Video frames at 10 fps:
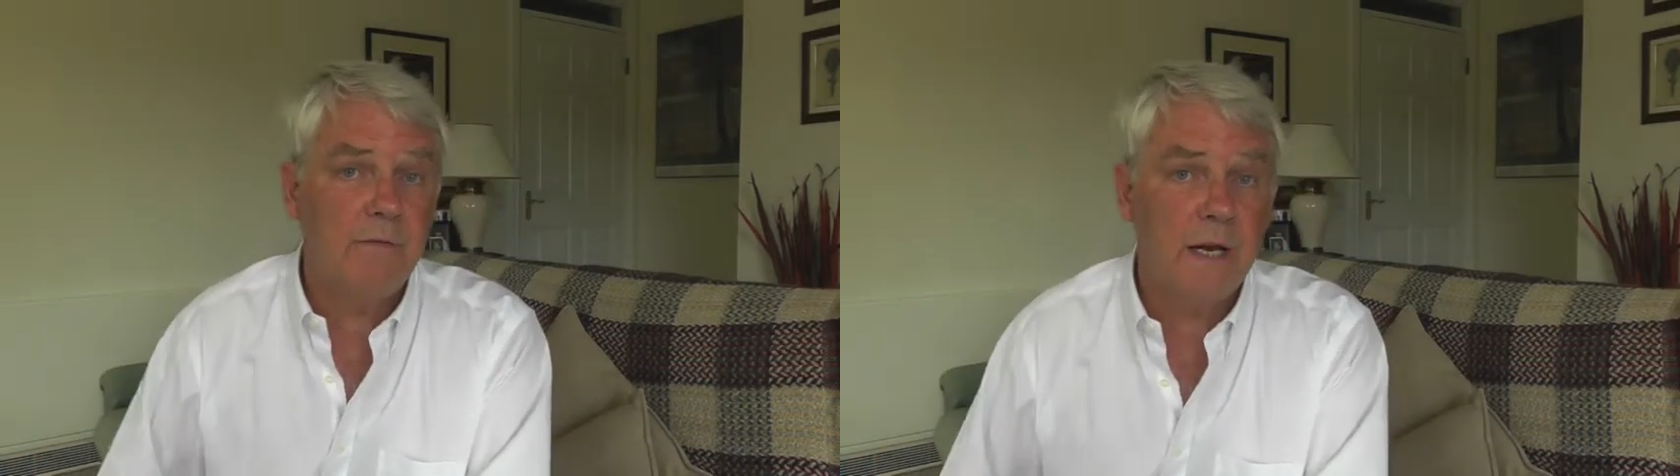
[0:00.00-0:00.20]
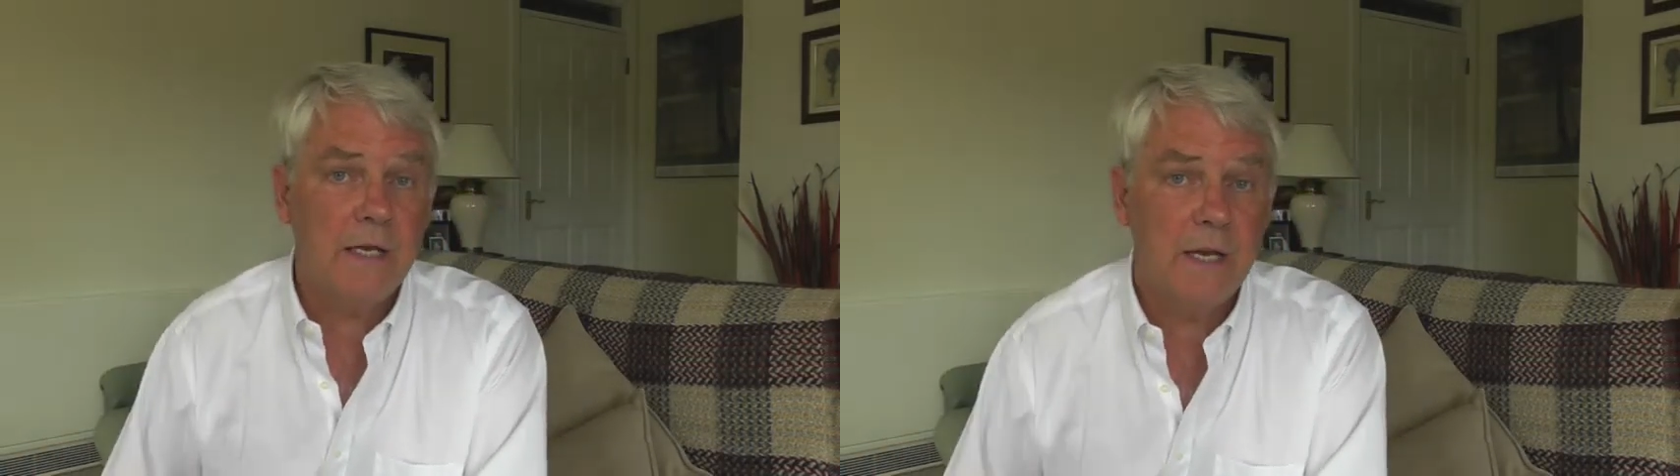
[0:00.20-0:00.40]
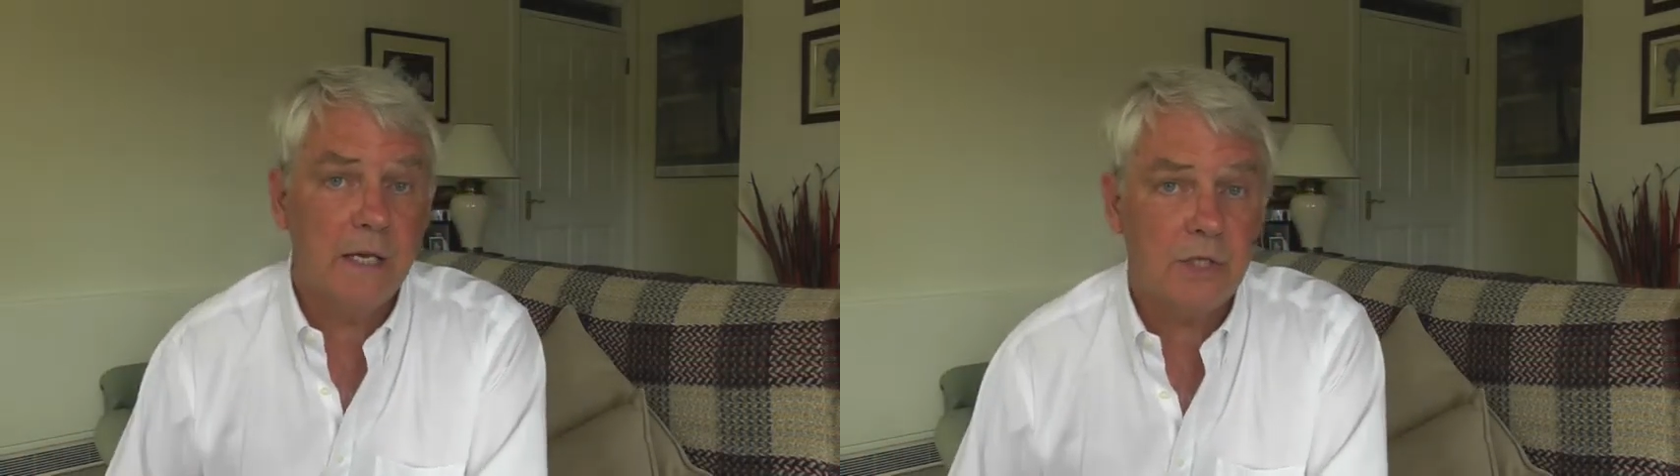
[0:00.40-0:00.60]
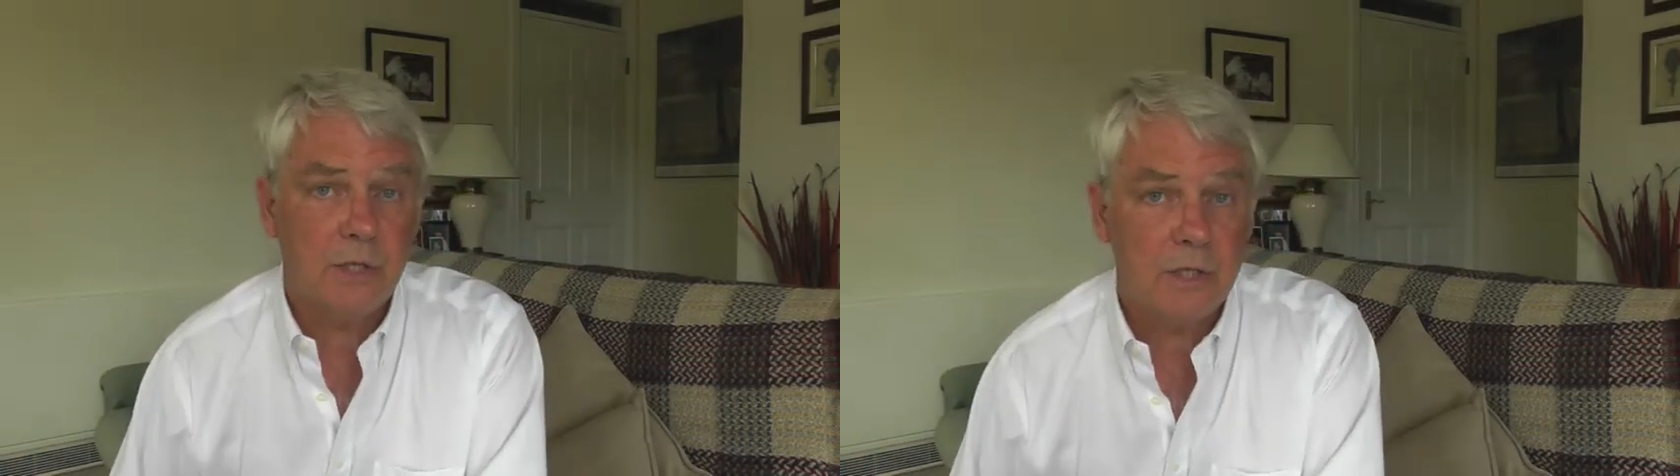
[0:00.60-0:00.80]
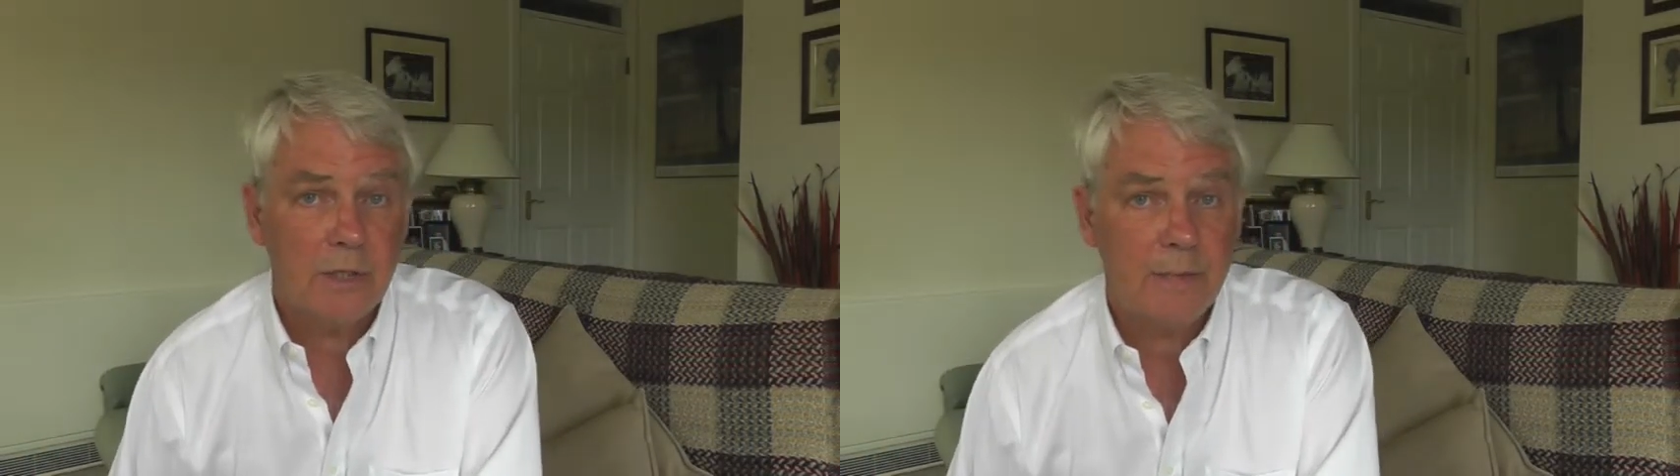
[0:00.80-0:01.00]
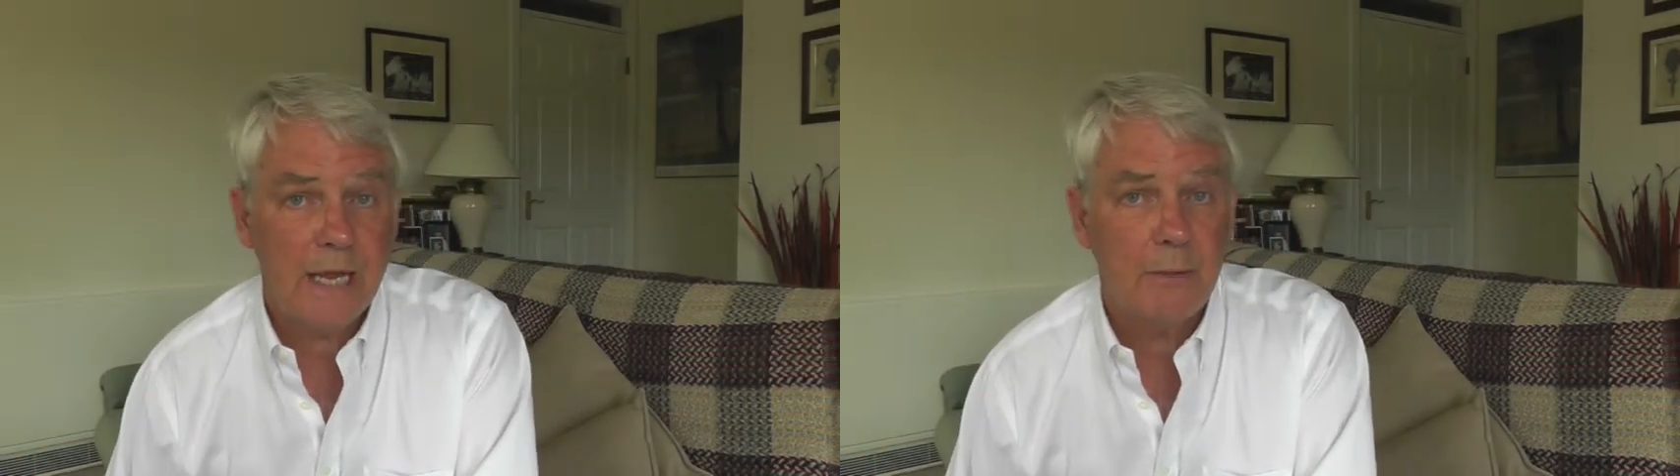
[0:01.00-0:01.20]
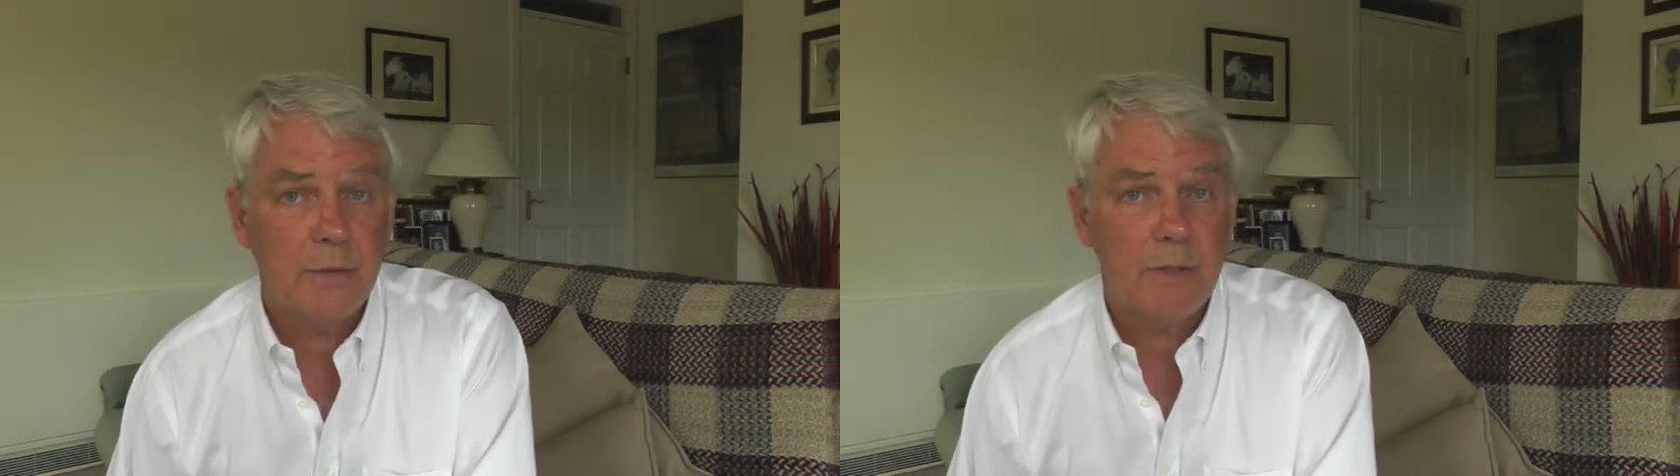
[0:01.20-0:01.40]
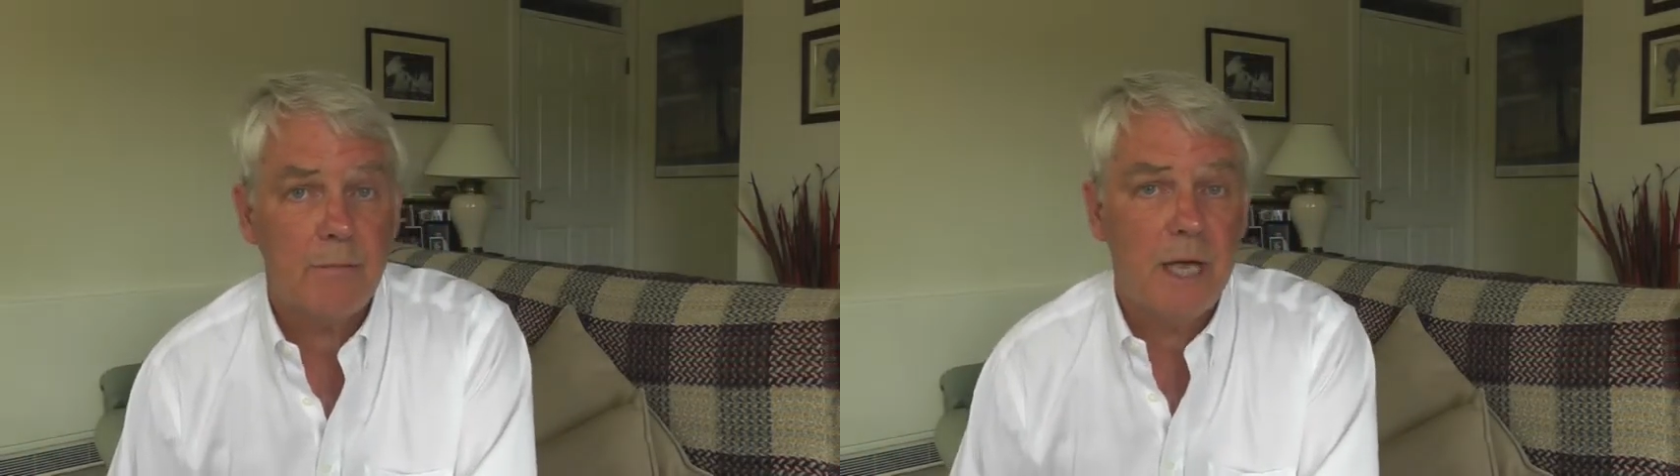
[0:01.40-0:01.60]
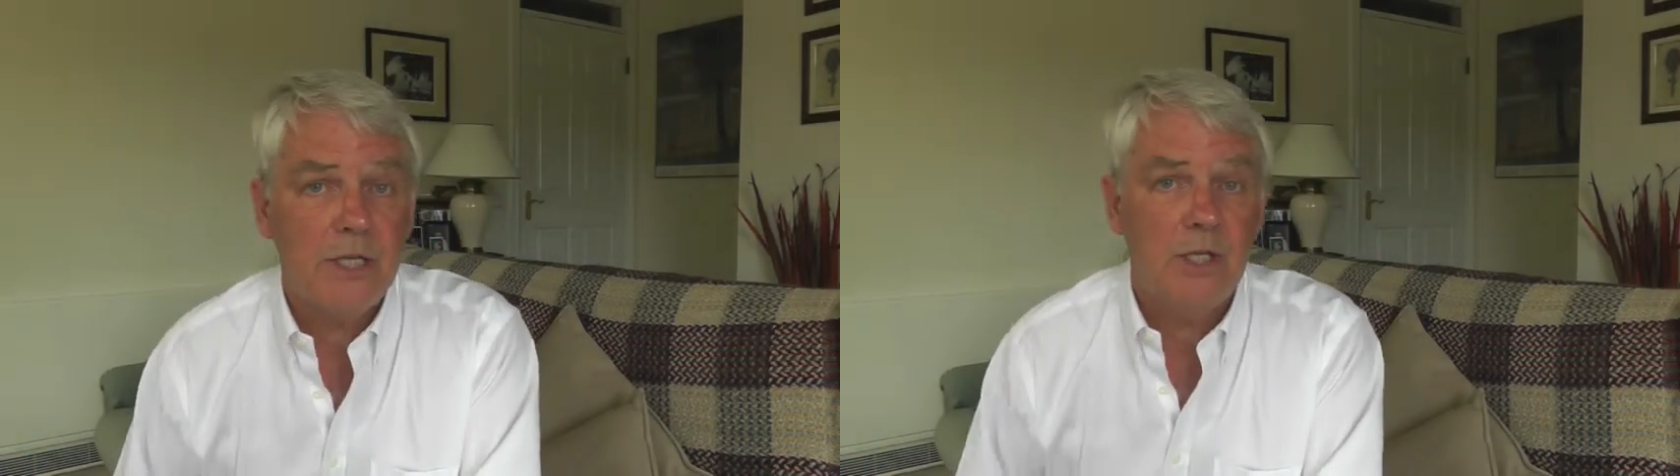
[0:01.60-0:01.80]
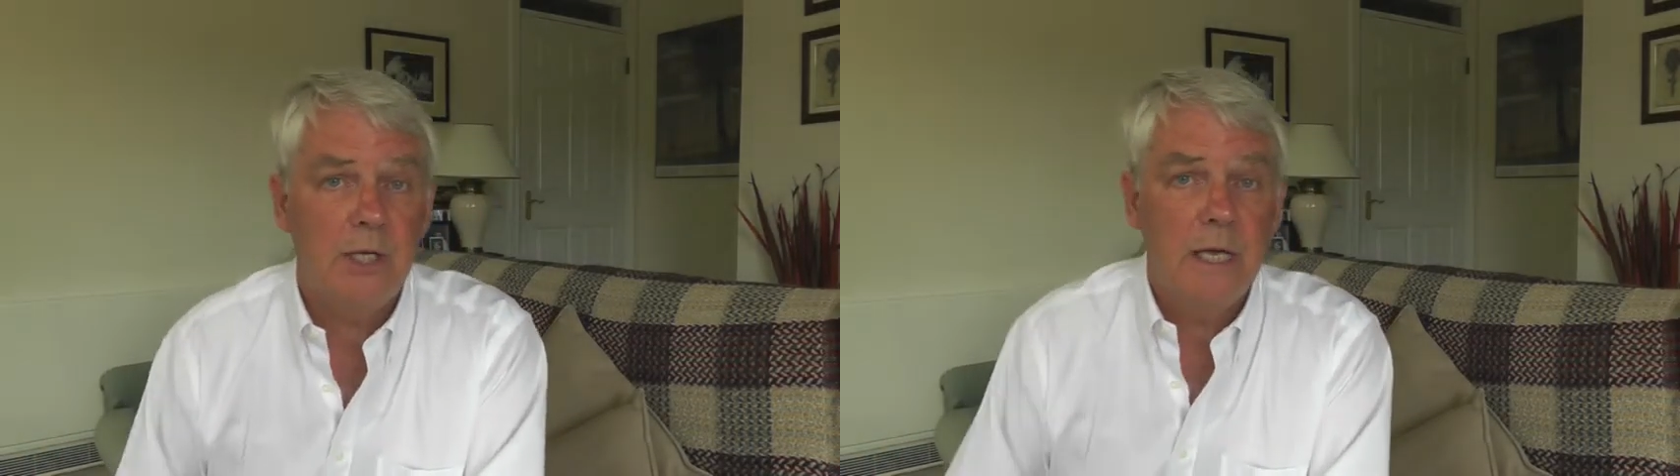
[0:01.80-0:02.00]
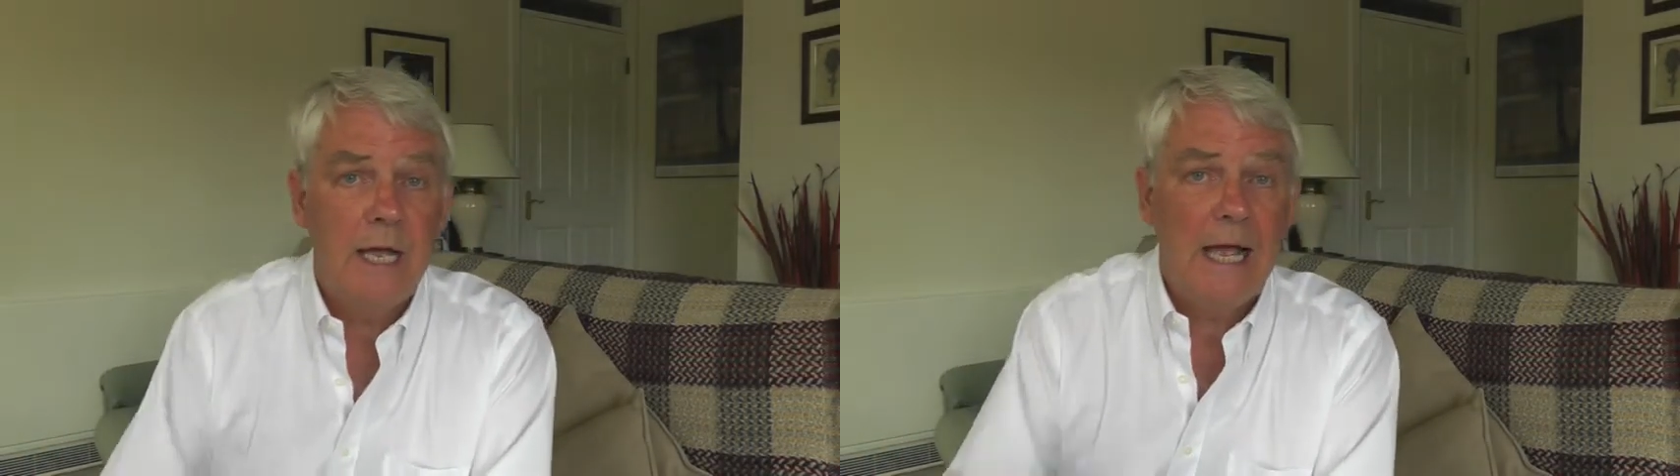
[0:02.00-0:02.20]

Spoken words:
validation to be able to measure